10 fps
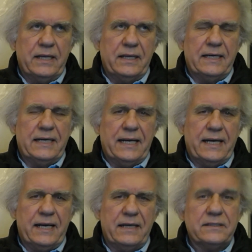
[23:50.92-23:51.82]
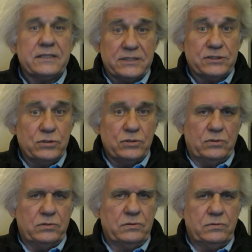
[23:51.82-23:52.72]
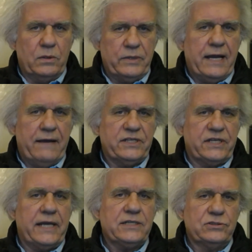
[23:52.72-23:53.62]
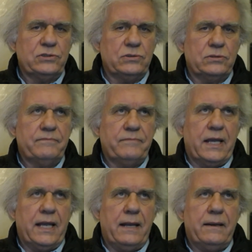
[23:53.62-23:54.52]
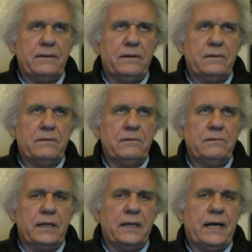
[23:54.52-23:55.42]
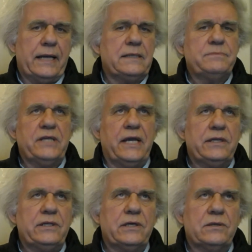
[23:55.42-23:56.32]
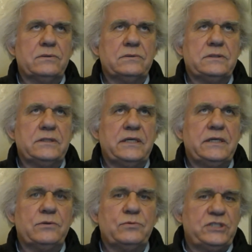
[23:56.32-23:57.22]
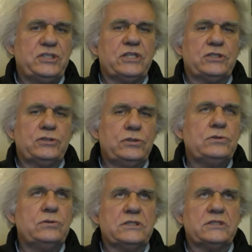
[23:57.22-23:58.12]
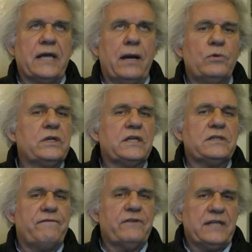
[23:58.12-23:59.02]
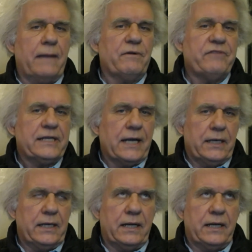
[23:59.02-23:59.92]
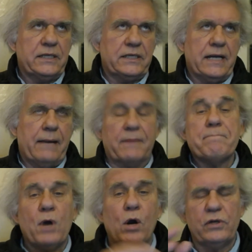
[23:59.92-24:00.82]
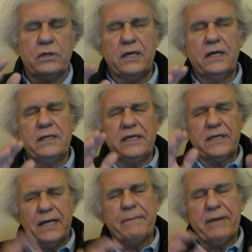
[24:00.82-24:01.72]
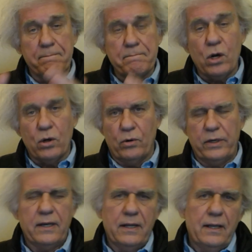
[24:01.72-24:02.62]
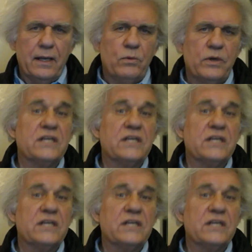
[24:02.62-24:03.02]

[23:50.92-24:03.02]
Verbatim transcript: Uh, this is new what we have today is new. And uh, I keep saying, you know, the reason it's new is that we're in a different type of eco- uh, economic mode. Economic mode. We're in a